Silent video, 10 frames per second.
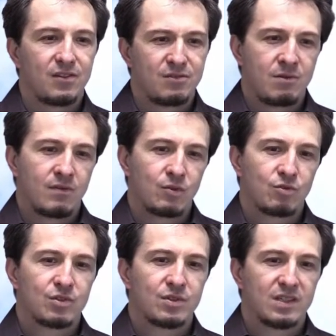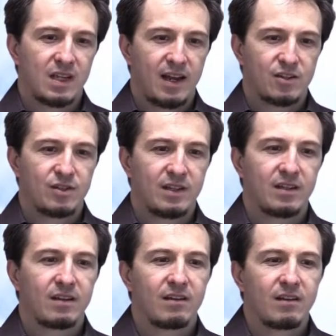These revolutions
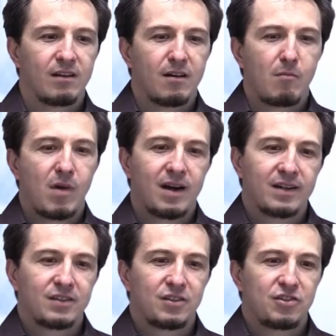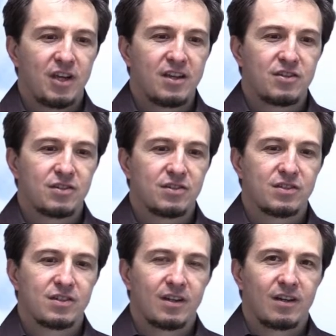actually mark the
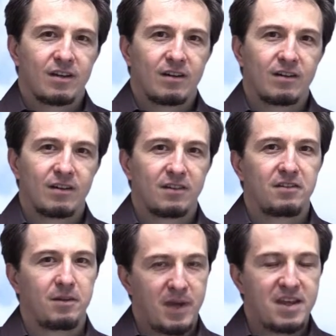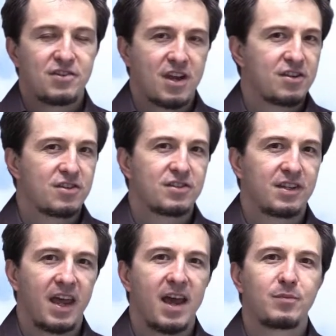changes, the main changes
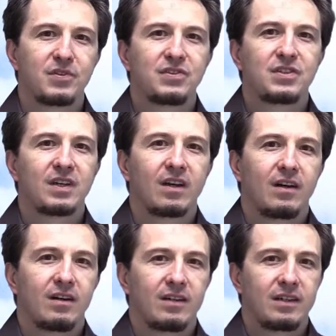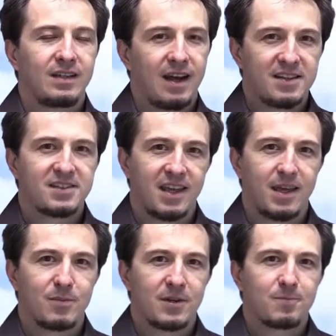that happened in the
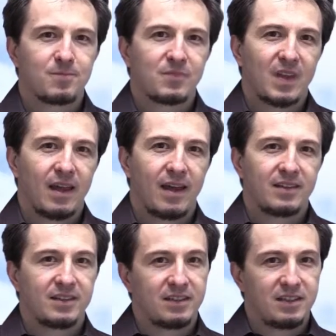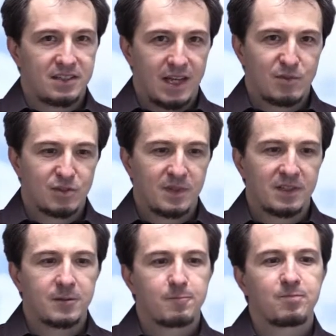landscape and in the
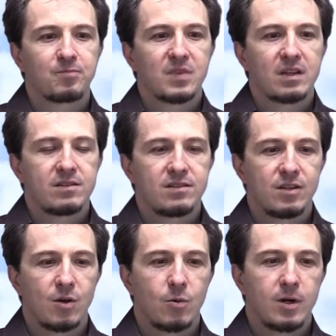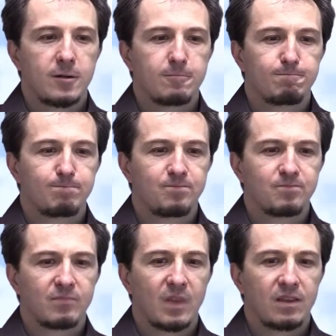establishment. So
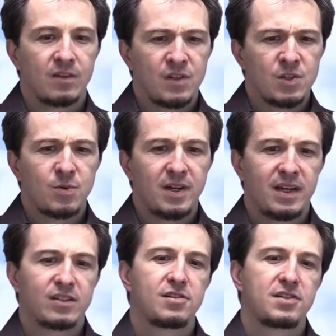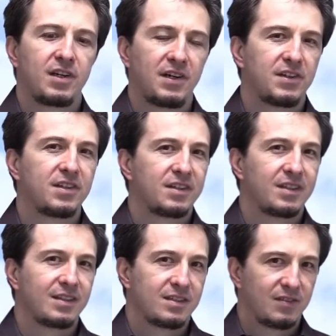the first one actually started
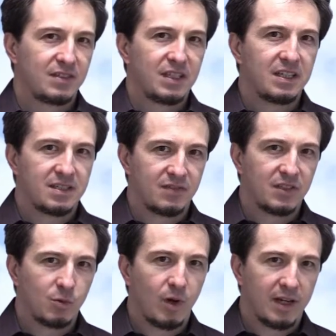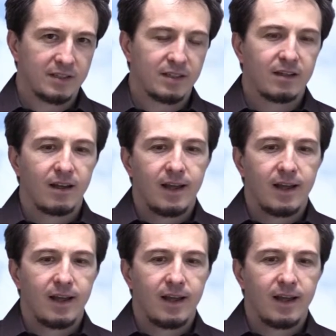in 1771,